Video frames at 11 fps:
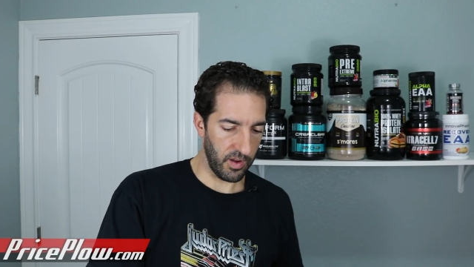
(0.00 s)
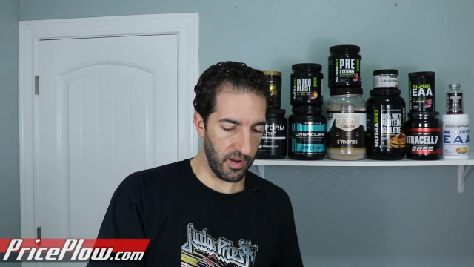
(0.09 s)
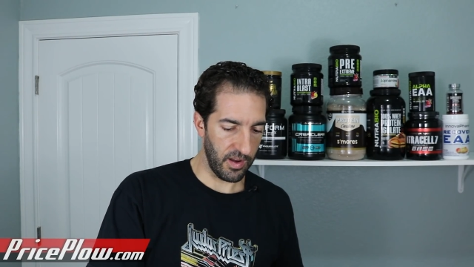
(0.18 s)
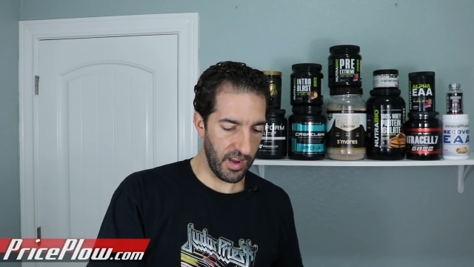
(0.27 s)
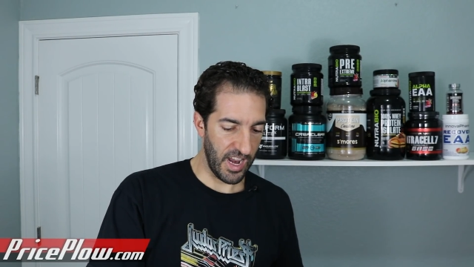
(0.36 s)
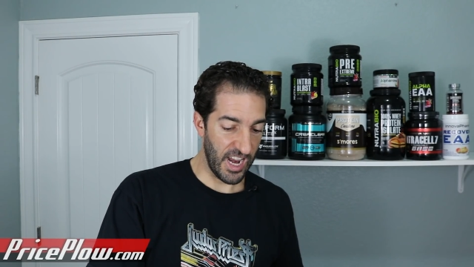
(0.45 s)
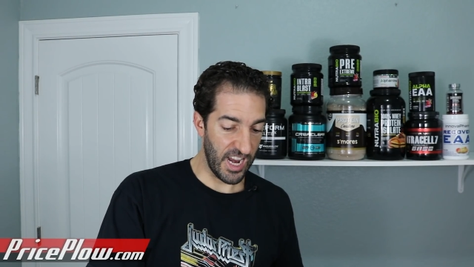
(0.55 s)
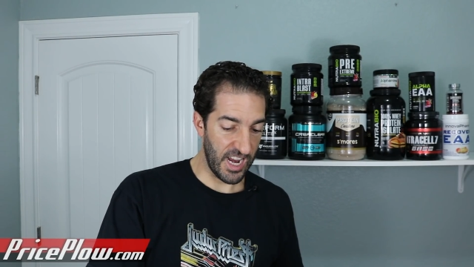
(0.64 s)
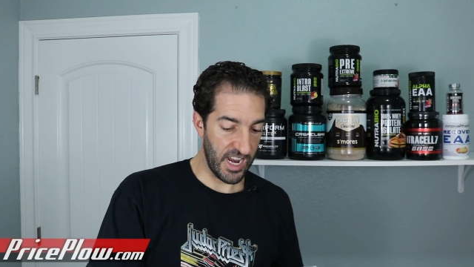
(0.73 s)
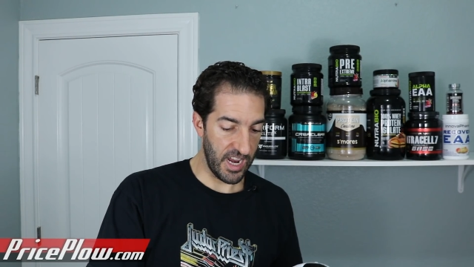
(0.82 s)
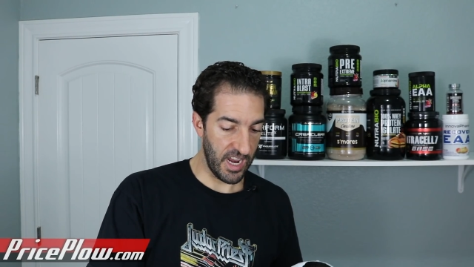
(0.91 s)

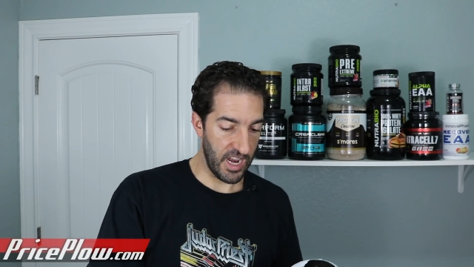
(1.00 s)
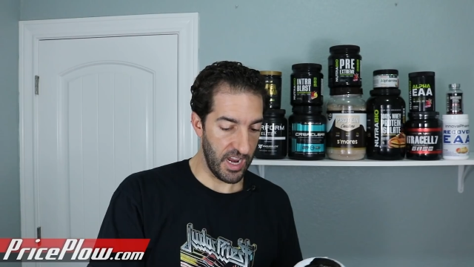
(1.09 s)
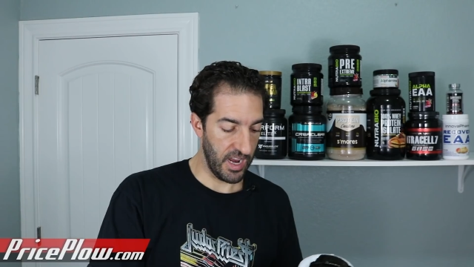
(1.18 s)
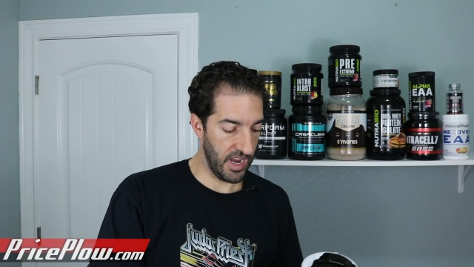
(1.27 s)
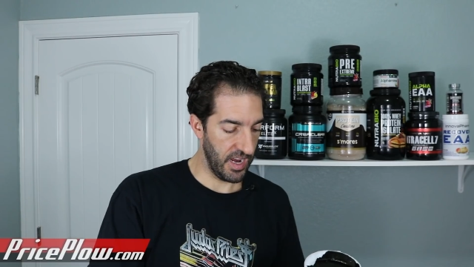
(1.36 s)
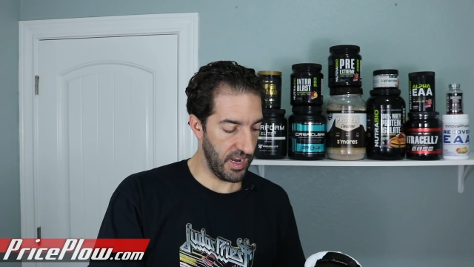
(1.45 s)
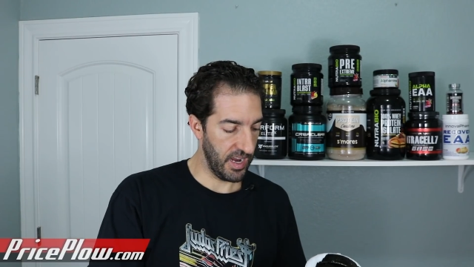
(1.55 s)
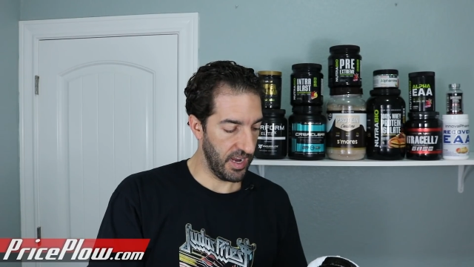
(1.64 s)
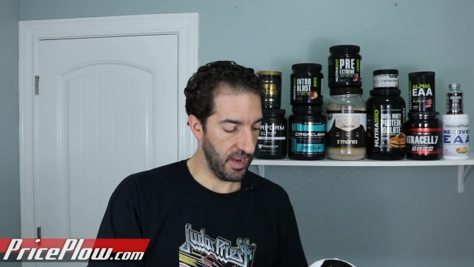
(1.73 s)
(silence)